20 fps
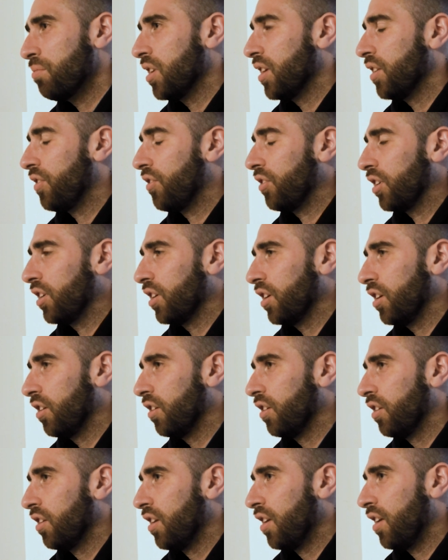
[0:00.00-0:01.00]
minutes ago.
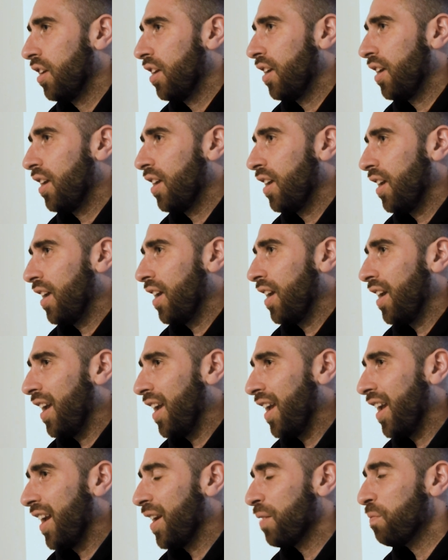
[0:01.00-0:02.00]

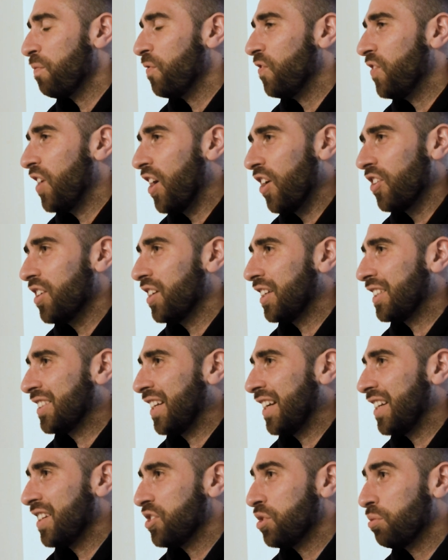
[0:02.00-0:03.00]
And I'm very
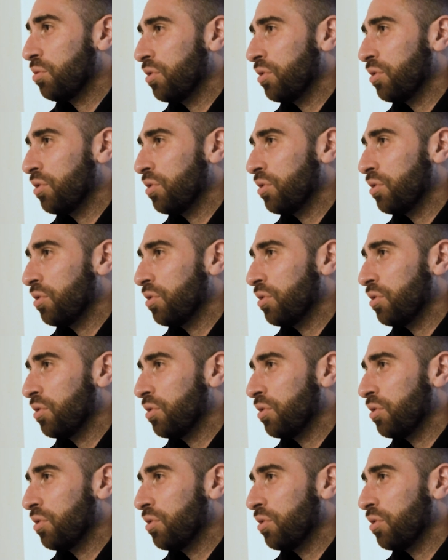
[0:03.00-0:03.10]
excited to